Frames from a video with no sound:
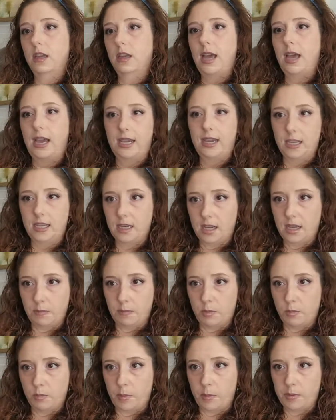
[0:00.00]

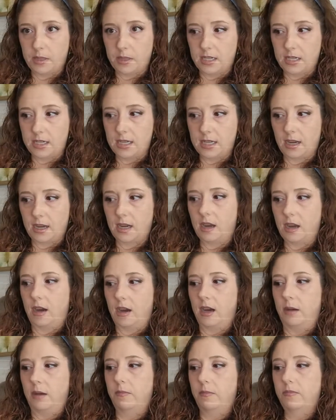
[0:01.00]

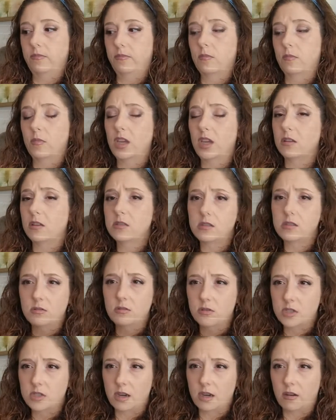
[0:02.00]
hackinghypermobility.com. Yeah. We also
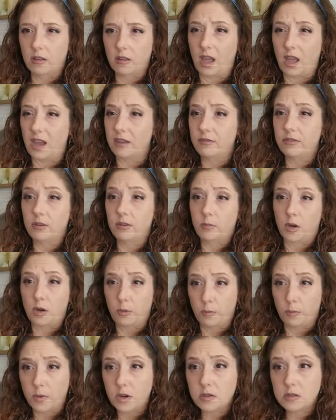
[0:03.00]
share a lot from our
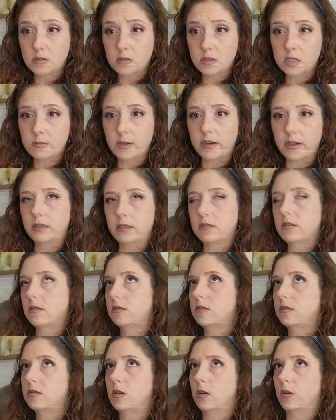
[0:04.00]
own personal experience,
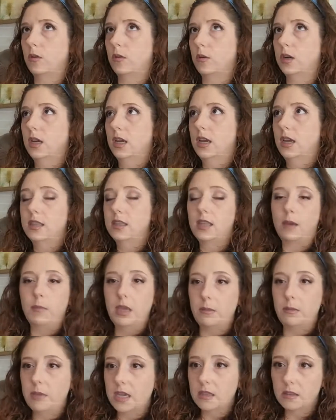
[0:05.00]
so
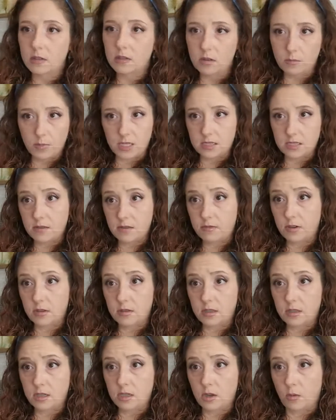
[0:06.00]
a little bit different
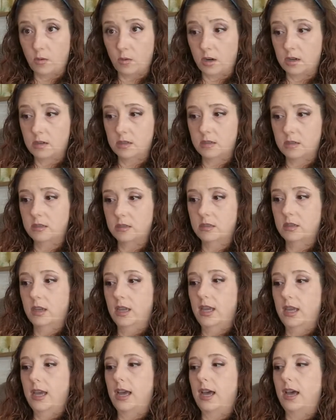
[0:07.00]
than yours.
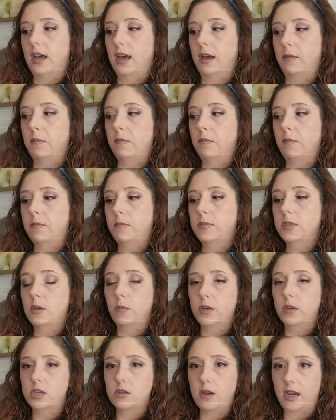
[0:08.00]
So
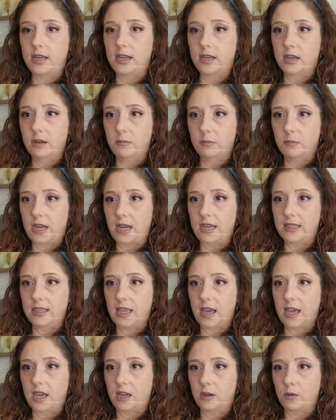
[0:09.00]
we try to combine
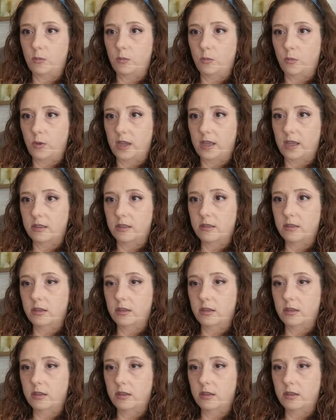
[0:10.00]
that with